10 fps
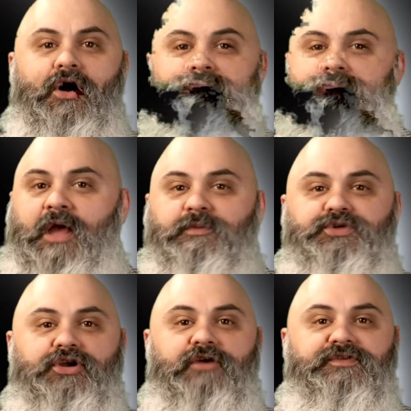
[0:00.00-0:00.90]
i'm
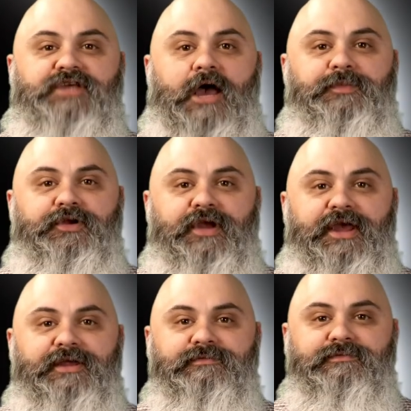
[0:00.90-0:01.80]
sure off the top of your
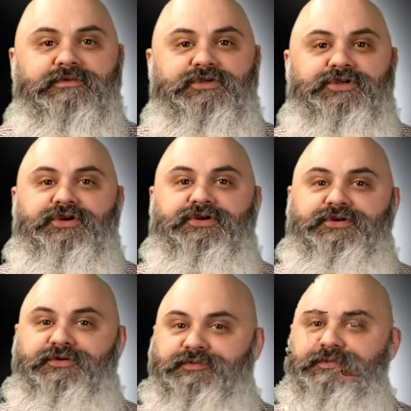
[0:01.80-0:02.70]
head
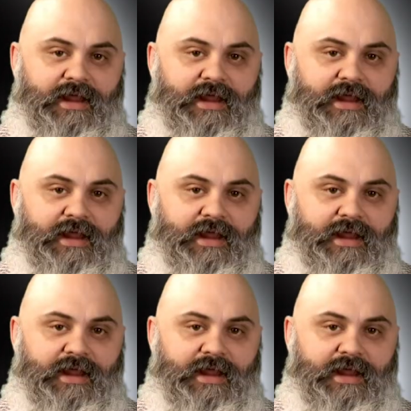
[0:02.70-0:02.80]
you're